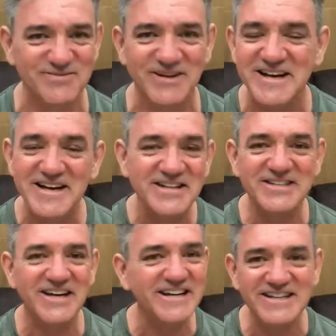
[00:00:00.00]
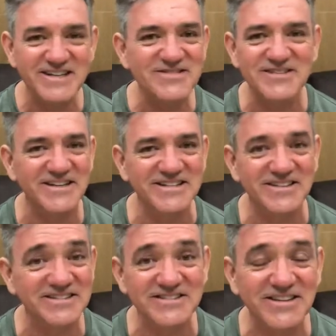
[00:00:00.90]
but she usually
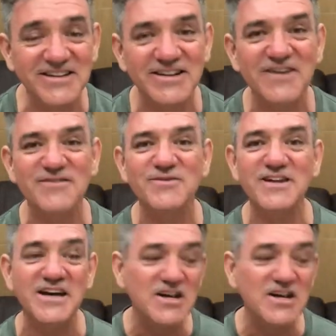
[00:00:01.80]
doesn't. Not the loving mother.